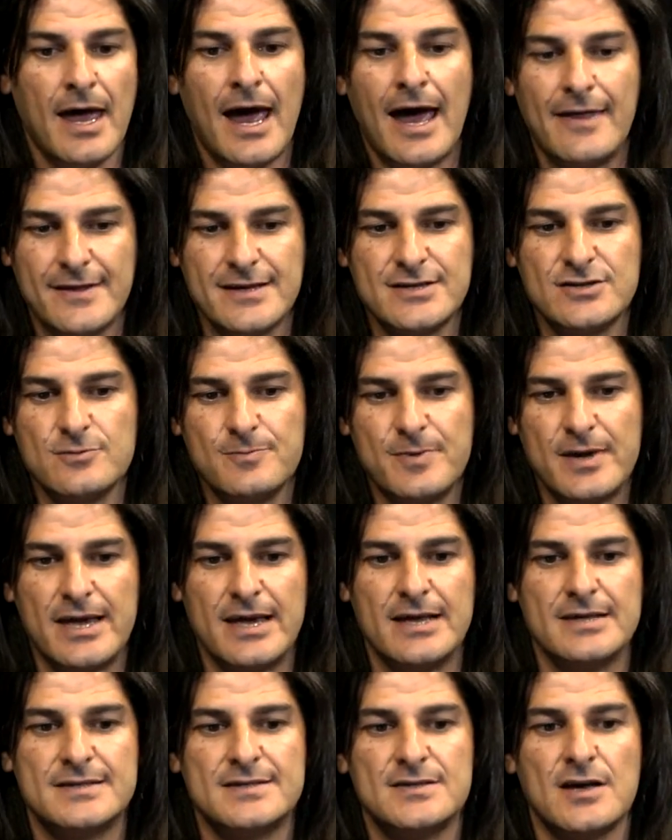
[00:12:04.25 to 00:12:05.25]
And this will
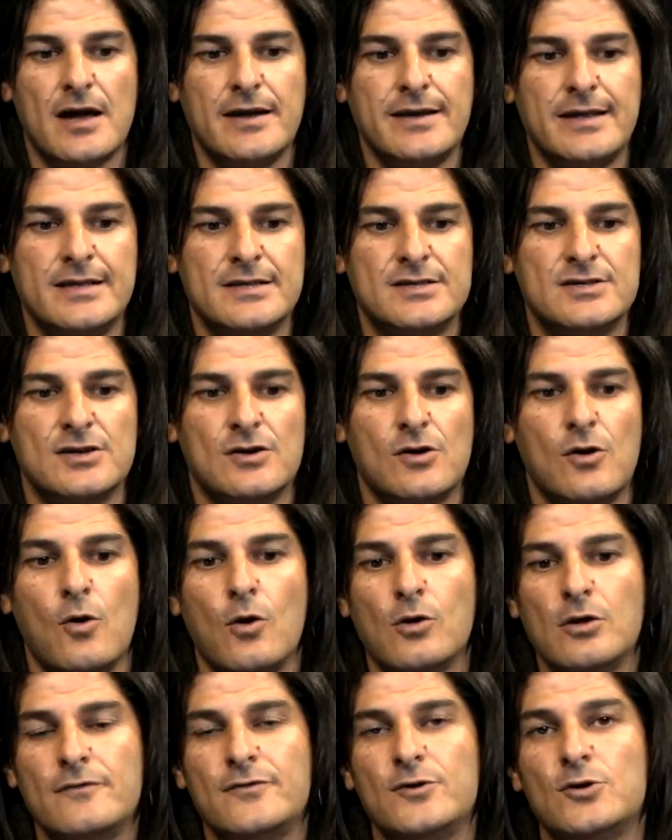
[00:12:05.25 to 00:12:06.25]
be signed into
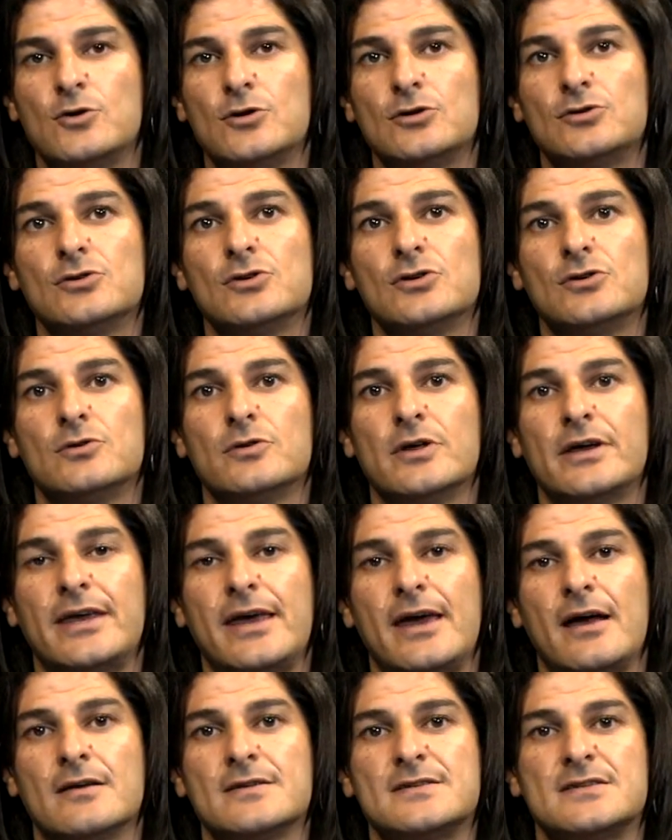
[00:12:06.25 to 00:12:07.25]
all of your Google
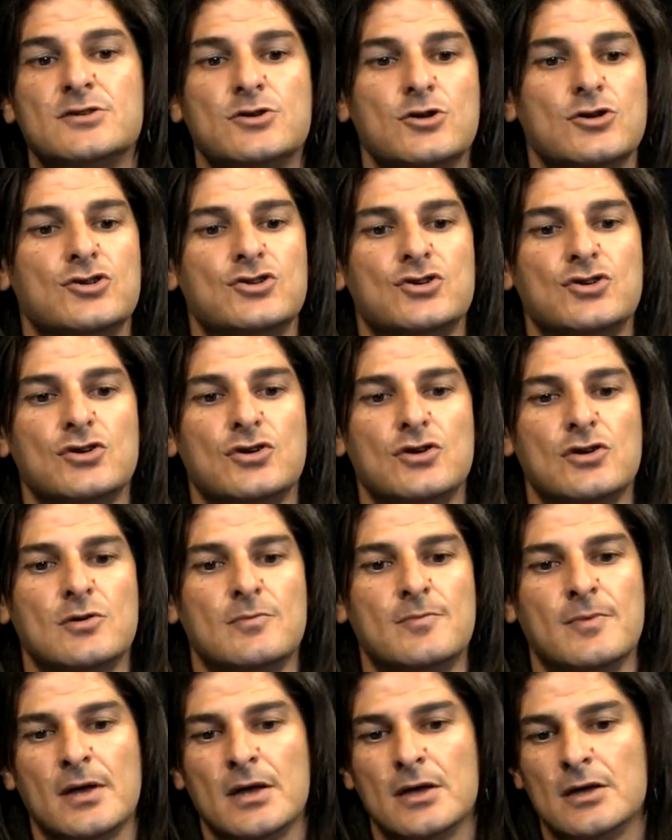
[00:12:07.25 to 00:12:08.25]
accounts, YouTube,